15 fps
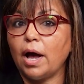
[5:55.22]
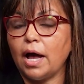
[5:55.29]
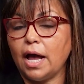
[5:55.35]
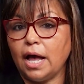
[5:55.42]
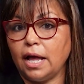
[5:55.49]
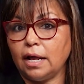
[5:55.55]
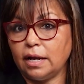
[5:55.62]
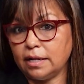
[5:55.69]

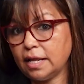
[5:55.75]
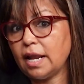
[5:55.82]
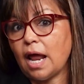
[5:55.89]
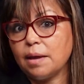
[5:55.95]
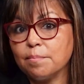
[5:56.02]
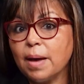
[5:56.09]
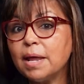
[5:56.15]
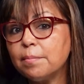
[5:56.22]

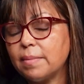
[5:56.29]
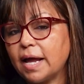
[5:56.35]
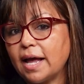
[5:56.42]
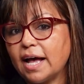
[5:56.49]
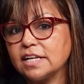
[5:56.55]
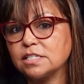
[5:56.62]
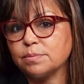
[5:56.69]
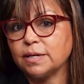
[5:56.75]
I met my
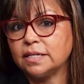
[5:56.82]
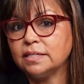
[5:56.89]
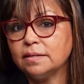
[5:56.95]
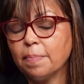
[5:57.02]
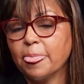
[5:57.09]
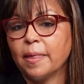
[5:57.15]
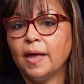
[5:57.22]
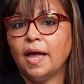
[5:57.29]
husband,
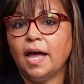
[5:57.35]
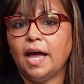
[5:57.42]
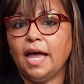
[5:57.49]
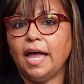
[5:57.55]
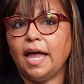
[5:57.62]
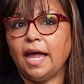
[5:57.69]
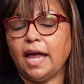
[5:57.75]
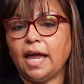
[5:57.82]

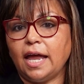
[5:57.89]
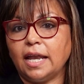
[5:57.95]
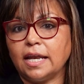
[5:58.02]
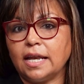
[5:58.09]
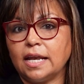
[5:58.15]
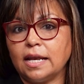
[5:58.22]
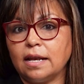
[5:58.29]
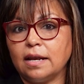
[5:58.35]

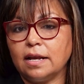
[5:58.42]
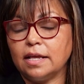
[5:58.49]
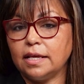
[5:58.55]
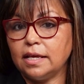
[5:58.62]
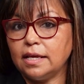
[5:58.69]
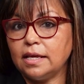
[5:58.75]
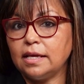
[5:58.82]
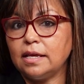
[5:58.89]
and
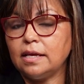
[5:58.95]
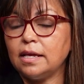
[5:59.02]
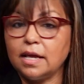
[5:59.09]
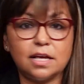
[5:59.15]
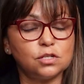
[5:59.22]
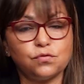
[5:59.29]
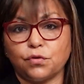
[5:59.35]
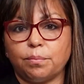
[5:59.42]
he
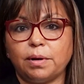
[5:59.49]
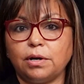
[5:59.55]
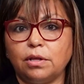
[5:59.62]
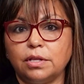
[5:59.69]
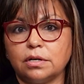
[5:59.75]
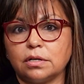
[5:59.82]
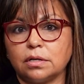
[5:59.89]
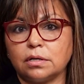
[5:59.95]
is from
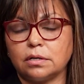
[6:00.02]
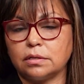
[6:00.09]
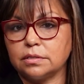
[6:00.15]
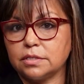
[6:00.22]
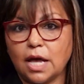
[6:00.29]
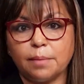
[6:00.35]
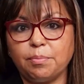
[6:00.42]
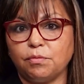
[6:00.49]
another
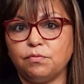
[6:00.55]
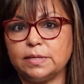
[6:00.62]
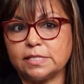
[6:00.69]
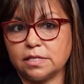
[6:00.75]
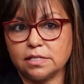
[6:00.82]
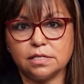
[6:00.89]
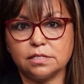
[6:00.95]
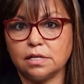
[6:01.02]
type of
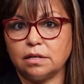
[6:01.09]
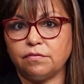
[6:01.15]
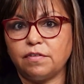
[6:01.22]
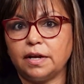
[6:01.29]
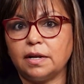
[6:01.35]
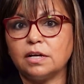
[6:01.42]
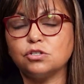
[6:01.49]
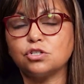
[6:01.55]
business. He's in a
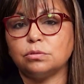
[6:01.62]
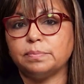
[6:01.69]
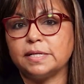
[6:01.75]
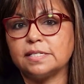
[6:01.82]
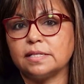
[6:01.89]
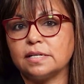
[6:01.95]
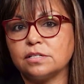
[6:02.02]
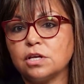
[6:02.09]
financial
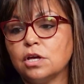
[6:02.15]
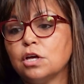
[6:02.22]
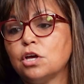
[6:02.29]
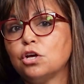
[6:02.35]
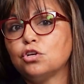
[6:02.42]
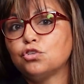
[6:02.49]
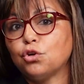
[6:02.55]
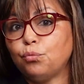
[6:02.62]
business.
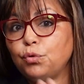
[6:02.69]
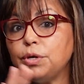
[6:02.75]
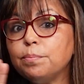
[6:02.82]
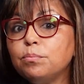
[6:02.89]
So we